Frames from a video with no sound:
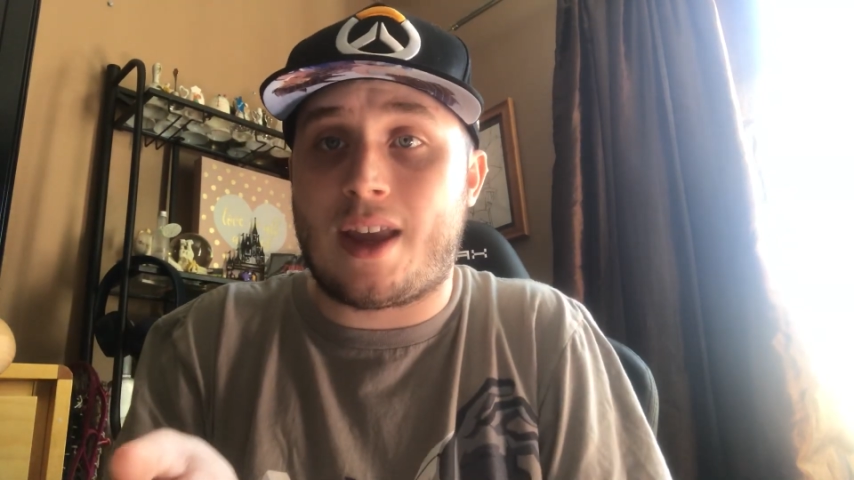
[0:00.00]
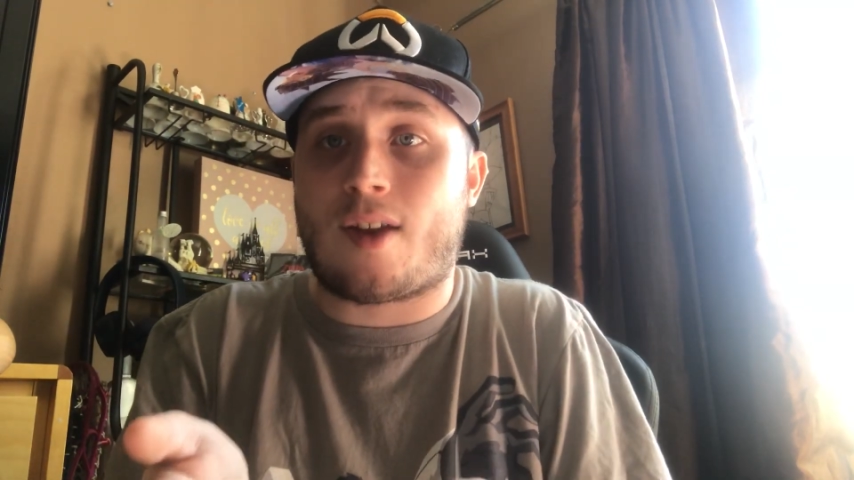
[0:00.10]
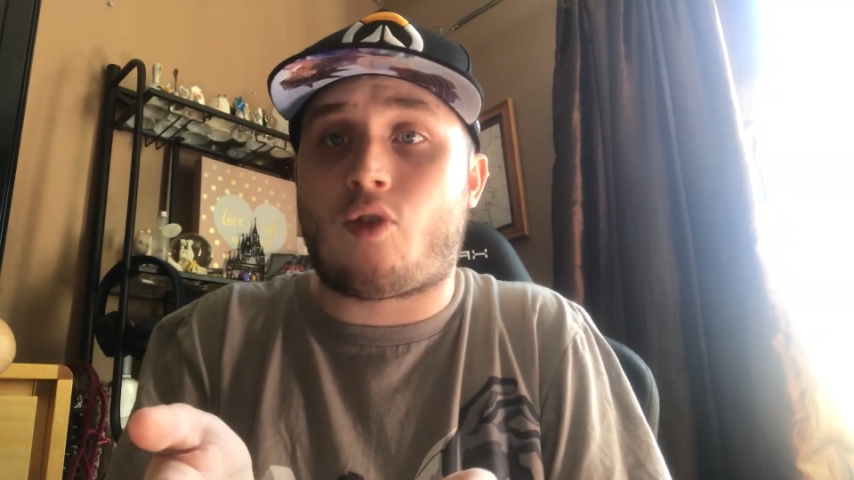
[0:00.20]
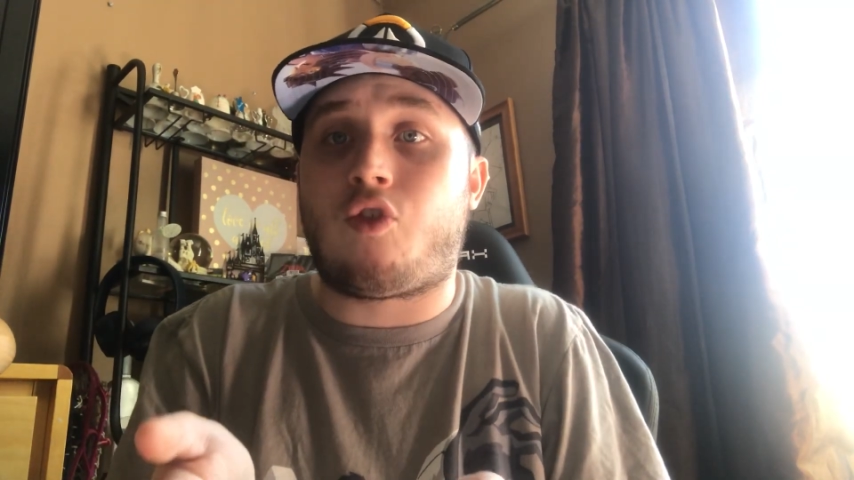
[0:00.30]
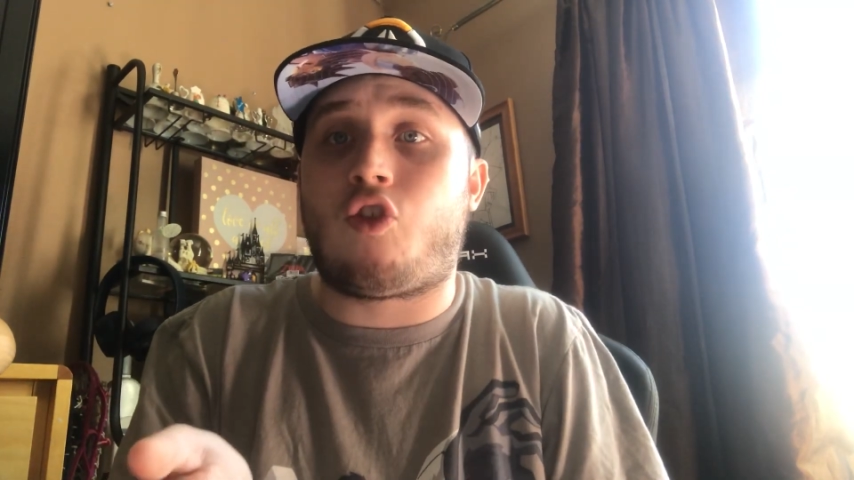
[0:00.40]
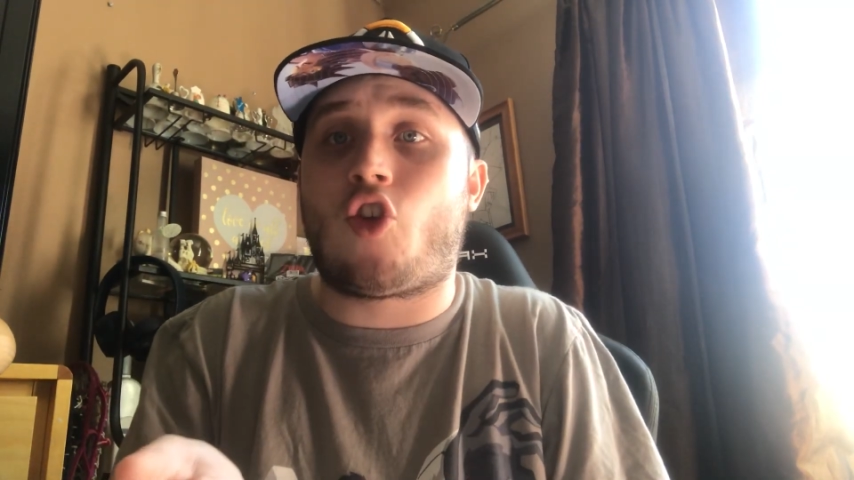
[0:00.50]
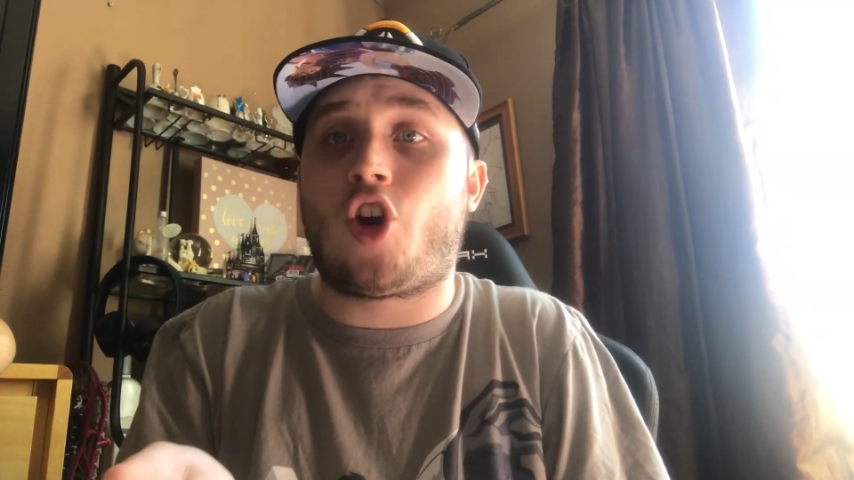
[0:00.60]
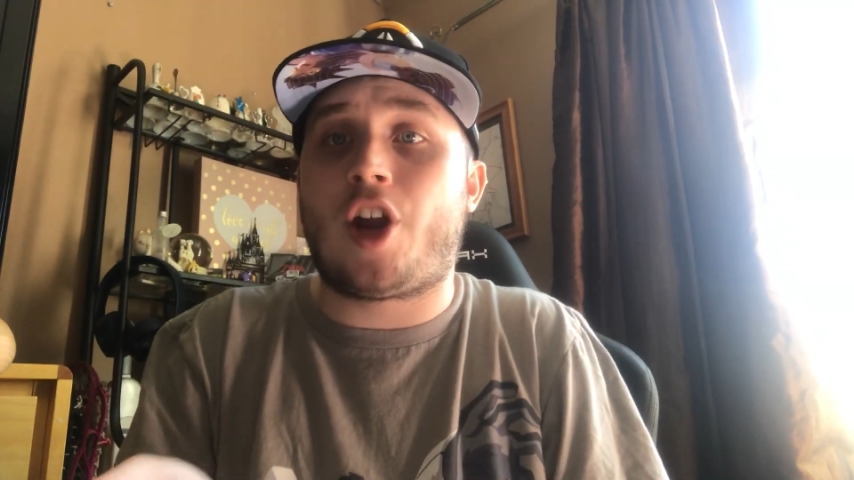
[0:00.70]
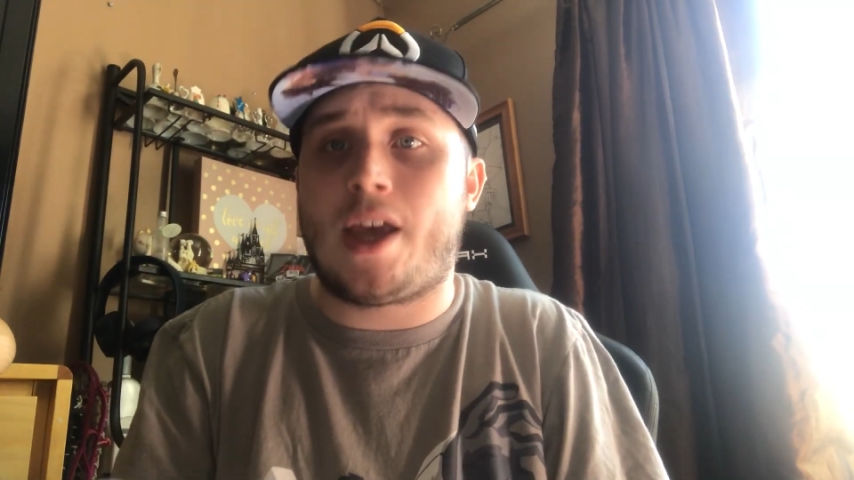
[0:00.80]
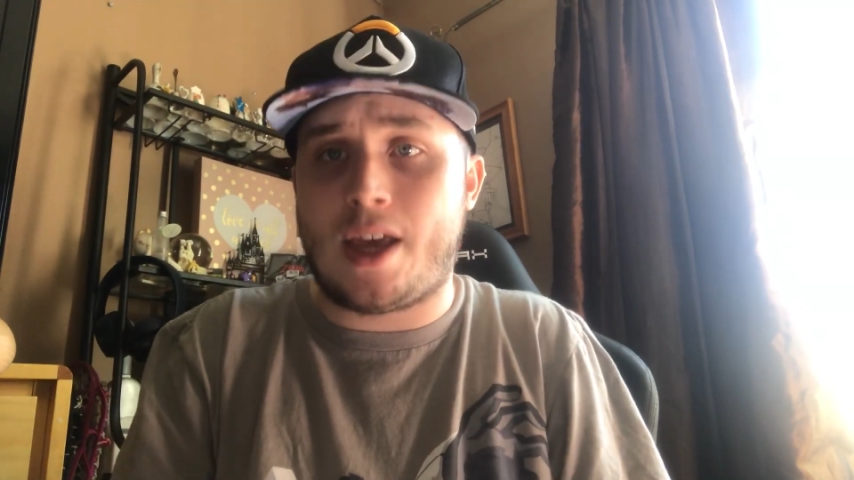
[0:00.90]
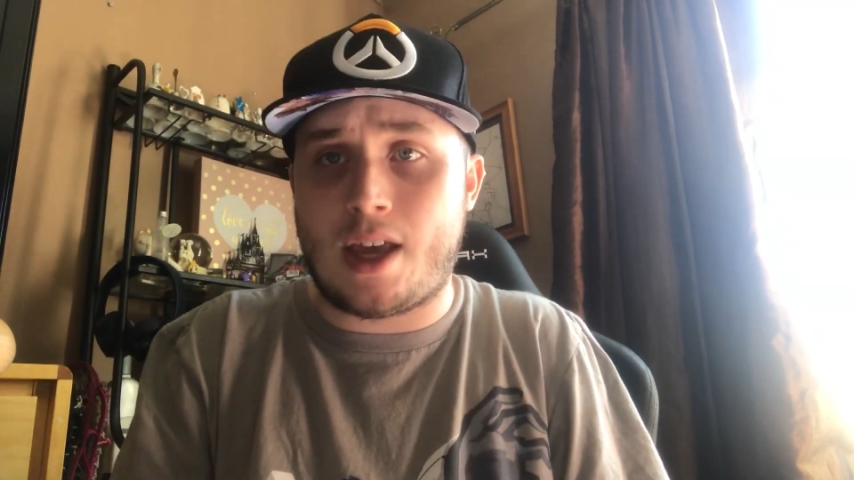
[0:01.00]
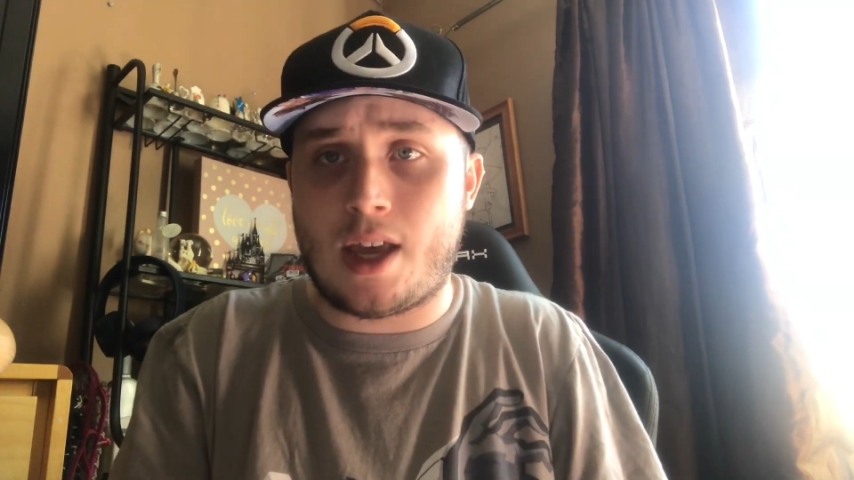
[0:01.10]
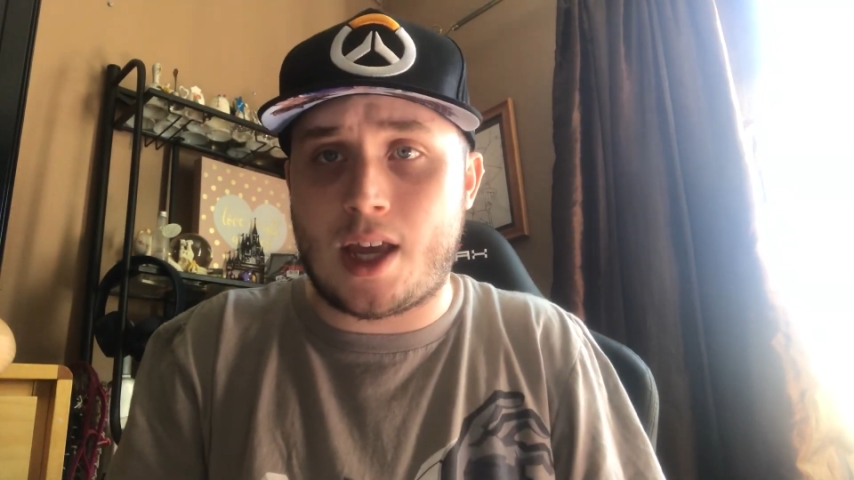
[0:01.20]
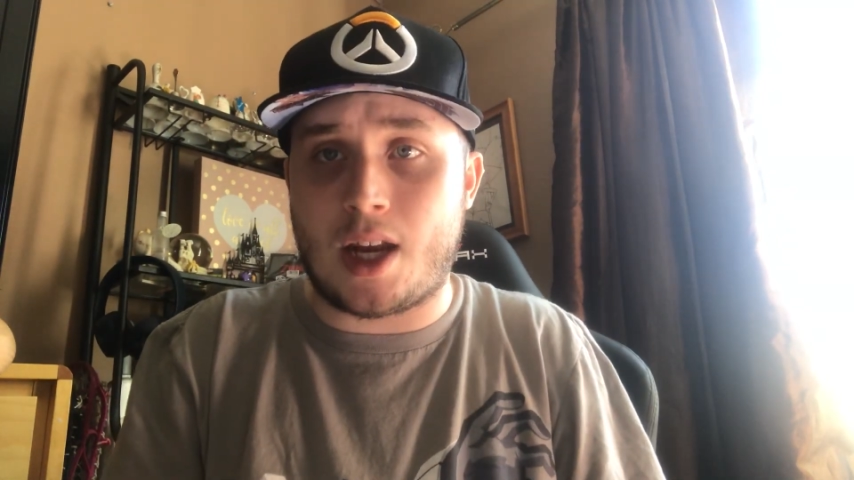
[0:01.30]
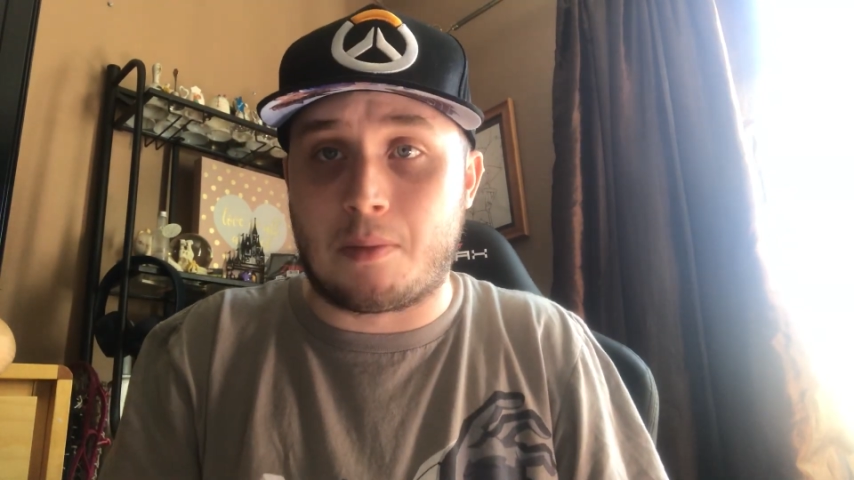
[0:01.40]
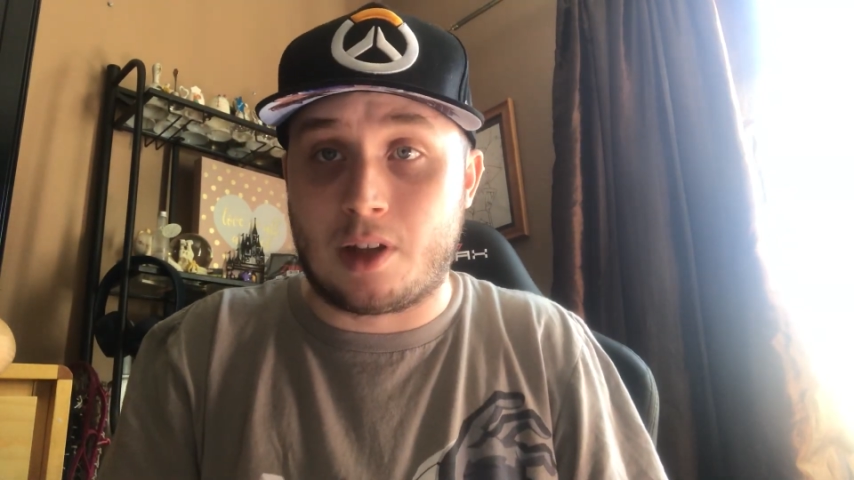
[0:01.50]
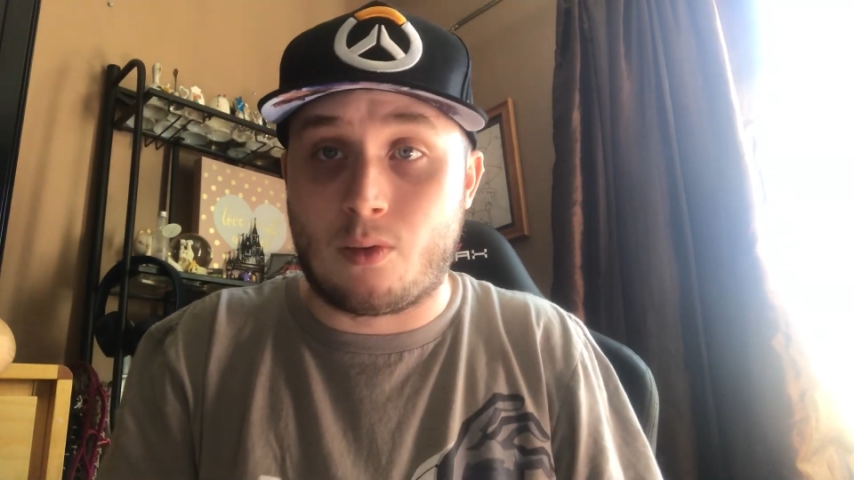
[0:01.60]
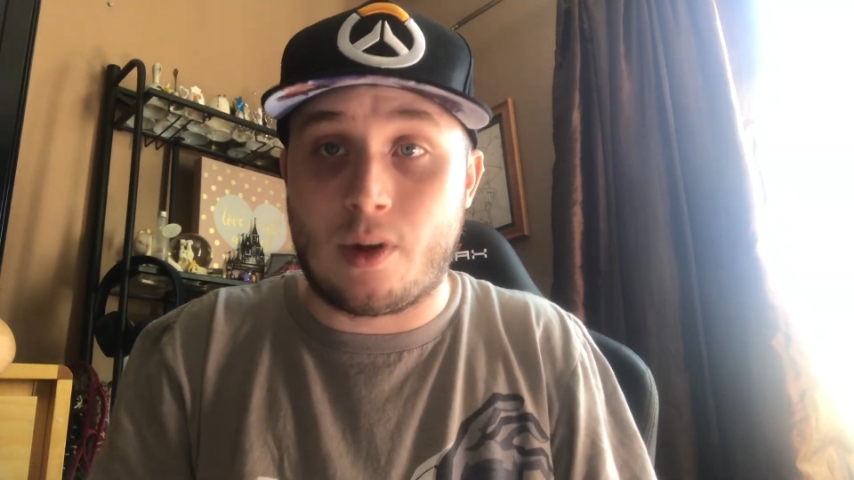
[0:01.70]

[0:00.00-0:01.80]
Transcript: incredibly